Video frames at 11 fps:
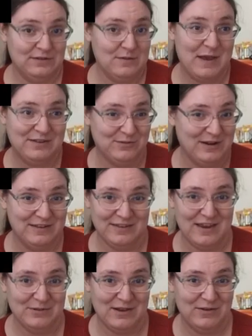best way to say
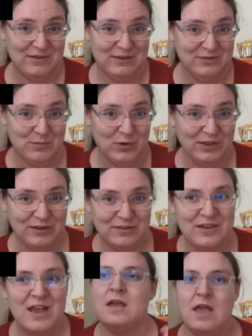it without giving
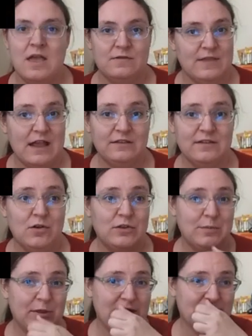spoilers that's the only
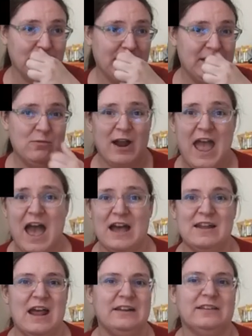place really where I
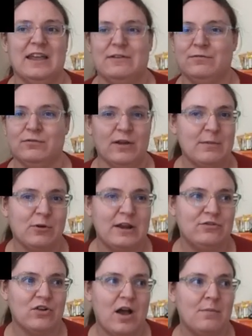had any like frame
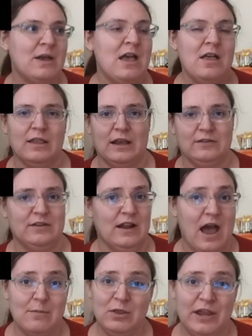rate drop. Like I said,
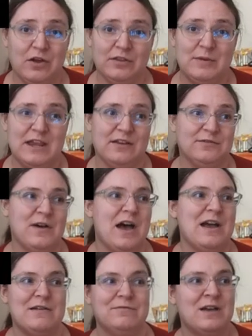I'm playing on the
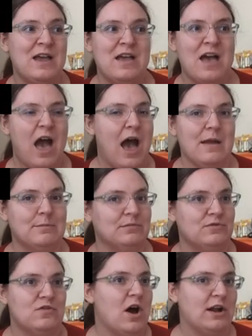PS5. I'm
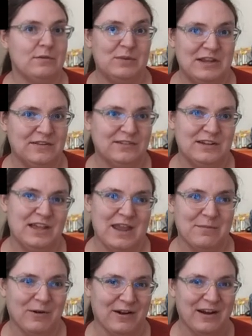not a PC gamer.